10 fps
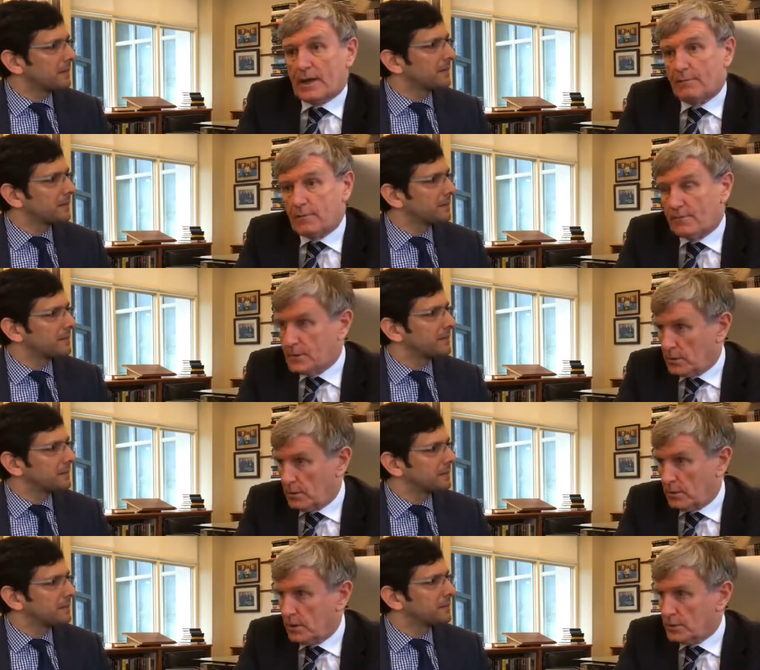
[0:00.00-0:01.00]
Speaker 1: have an
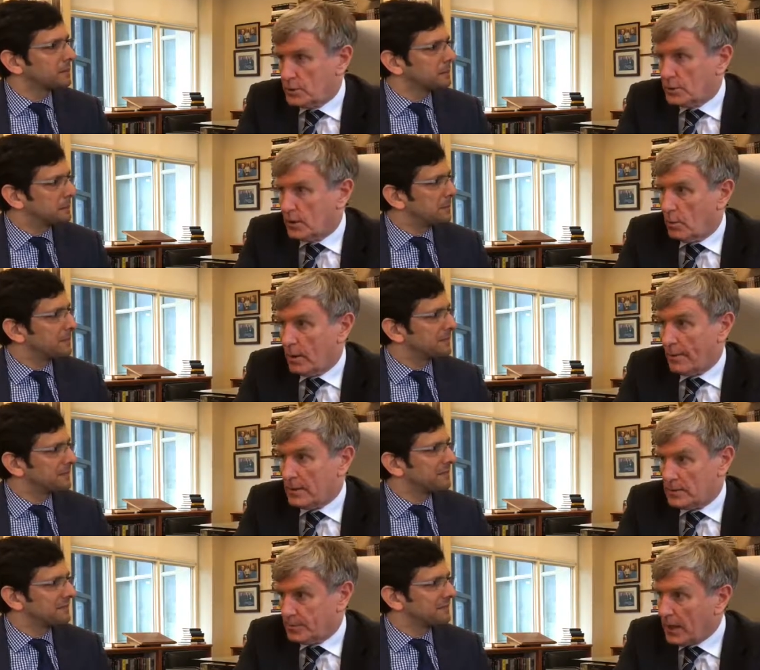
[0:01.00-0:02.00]
official lunch where I
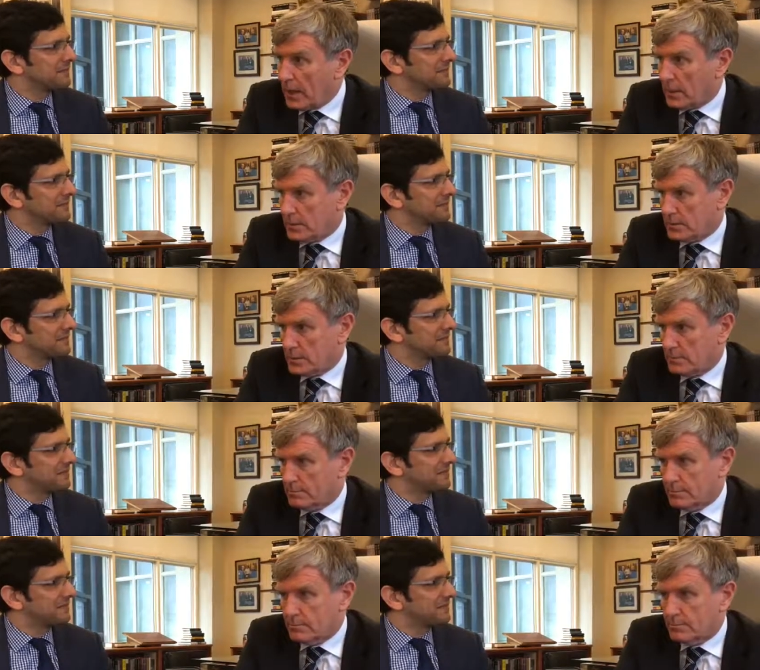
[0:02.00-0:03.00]
might speak at some
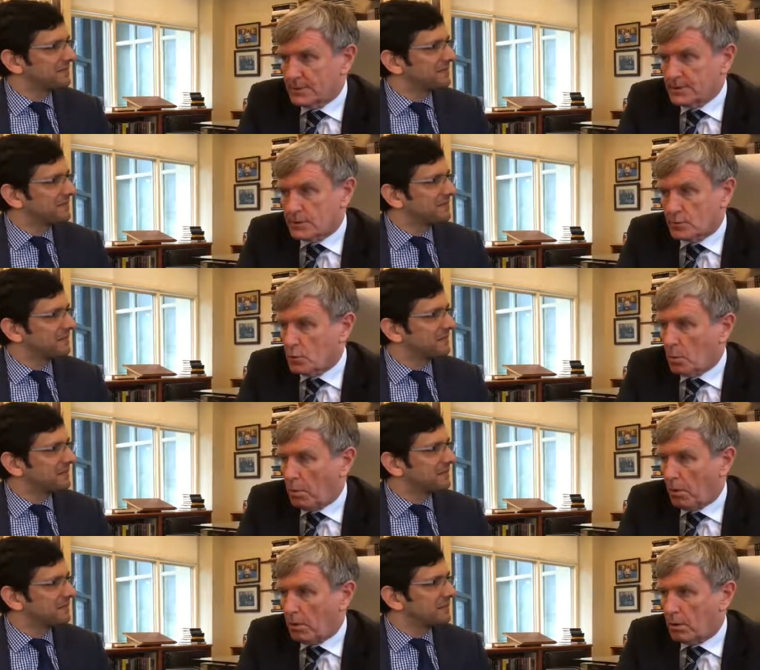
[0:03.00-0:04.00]
business group
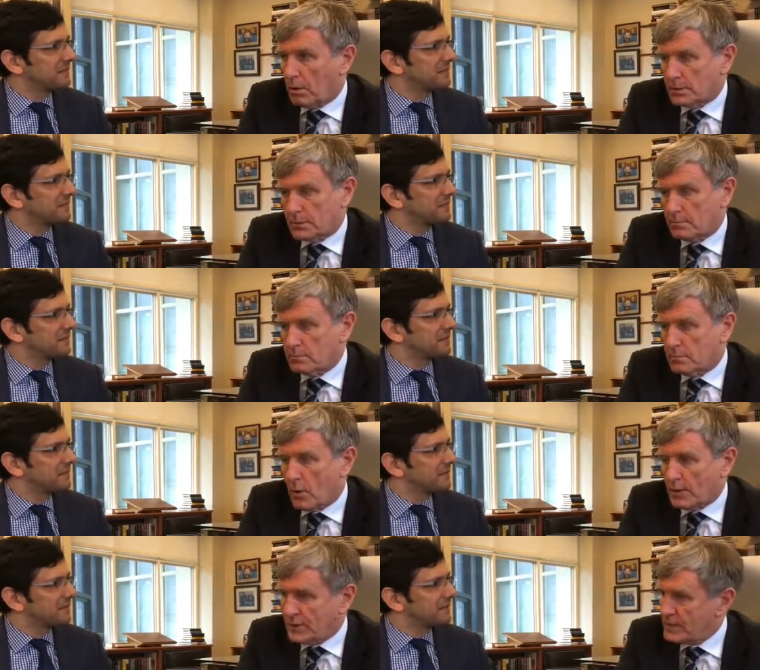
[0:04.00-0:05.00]
or some
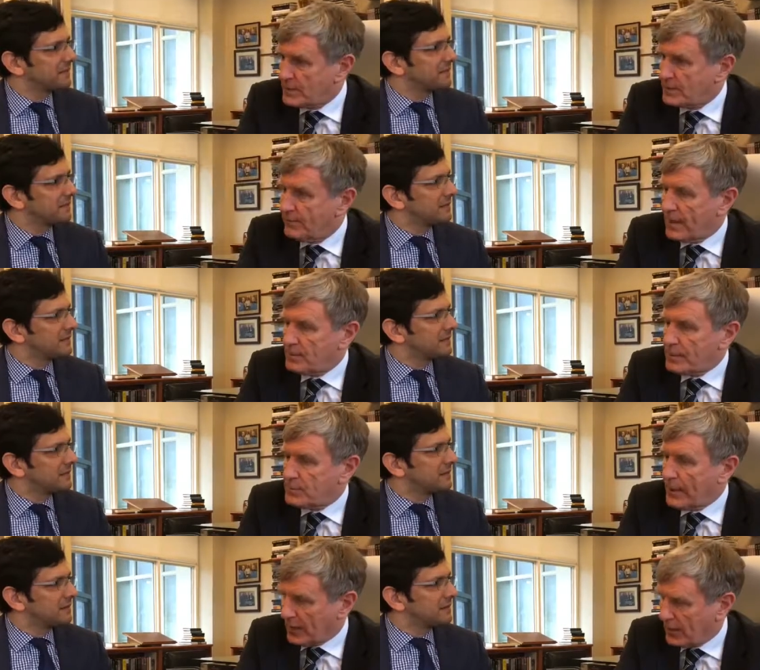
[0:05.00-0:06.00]
organisation that's invited me to
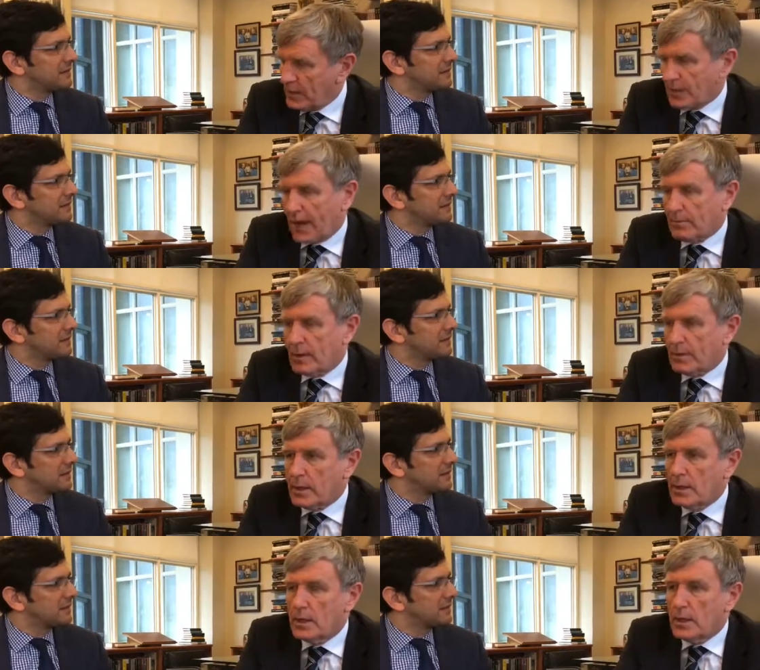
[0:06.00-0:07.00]
speak, a think tank
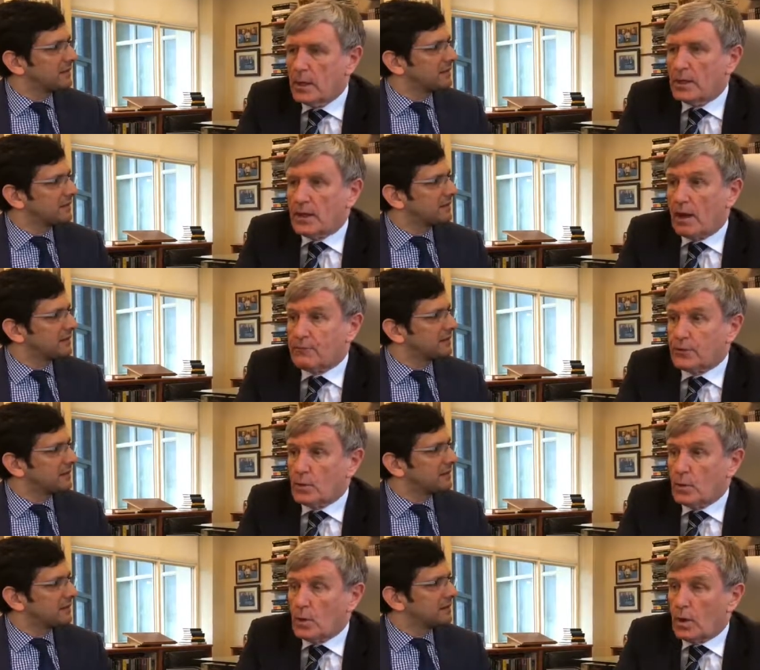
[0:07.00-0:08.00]
maybe. In the
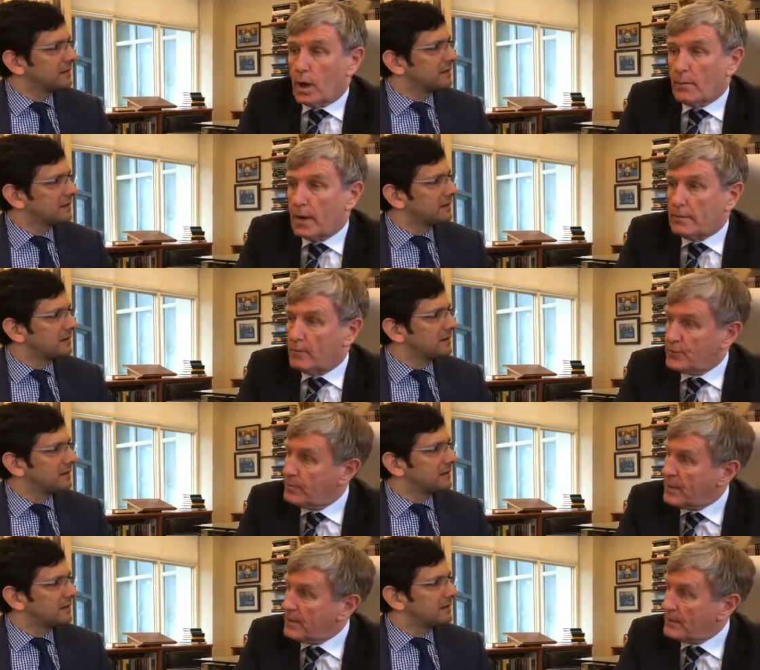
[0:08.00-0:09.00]
afternoon, I might have
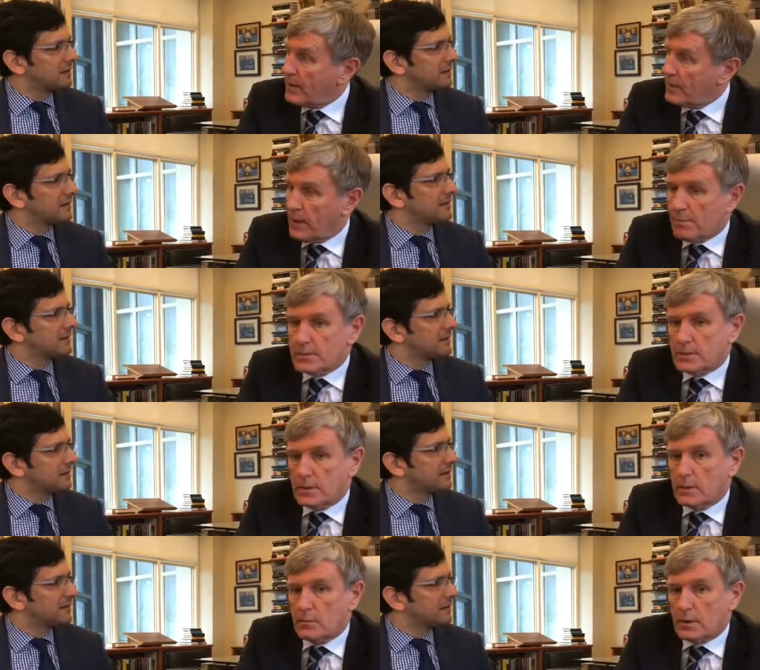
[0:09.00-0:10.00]
some meetings at the
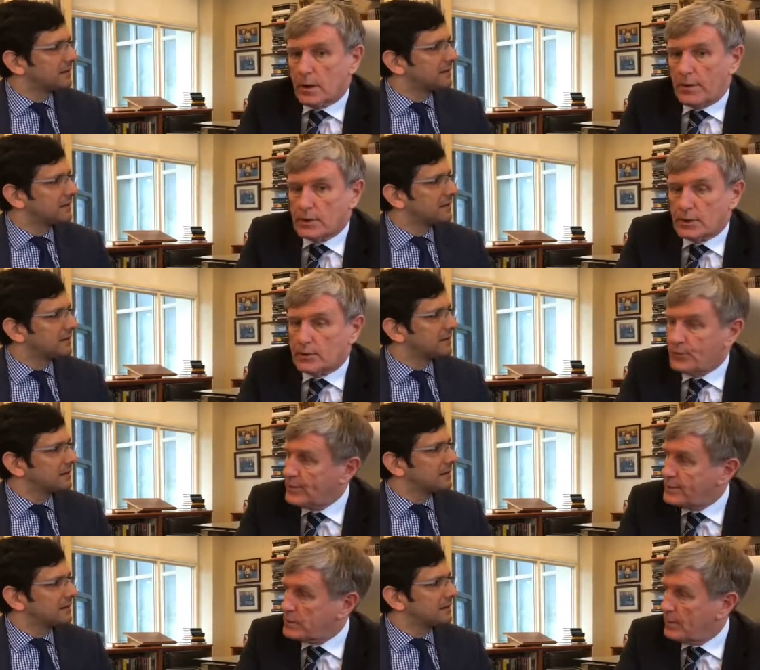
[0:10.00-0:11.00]
embassy with Irish
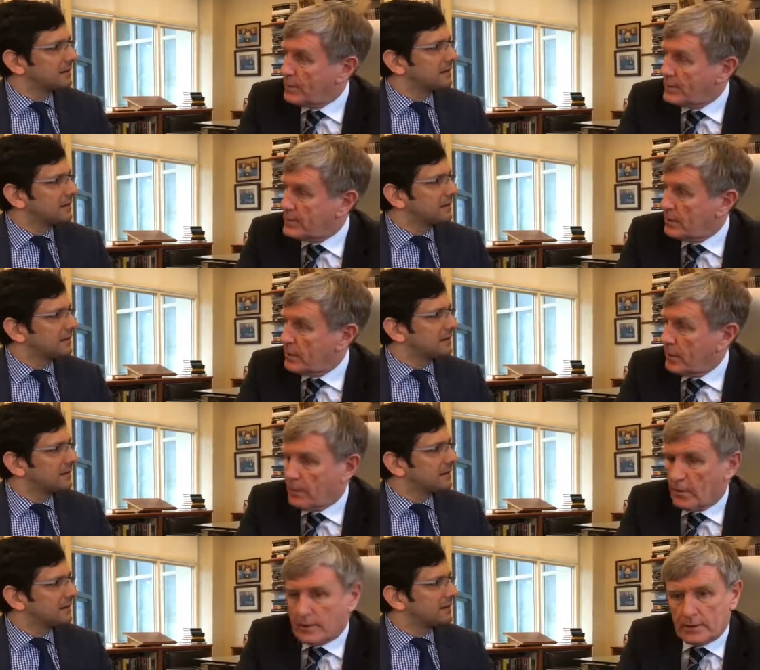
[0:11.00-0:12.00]
interests coming to see me
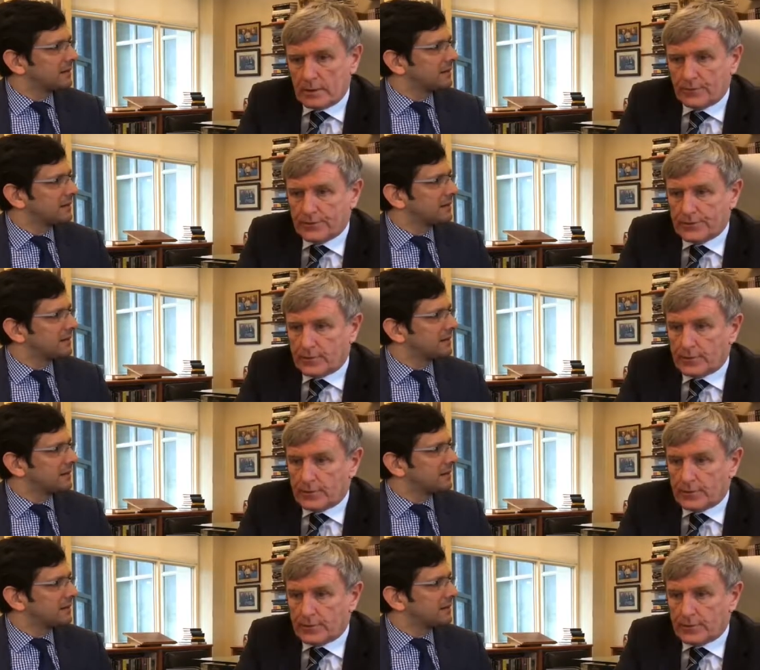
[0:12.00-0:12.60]
about interests or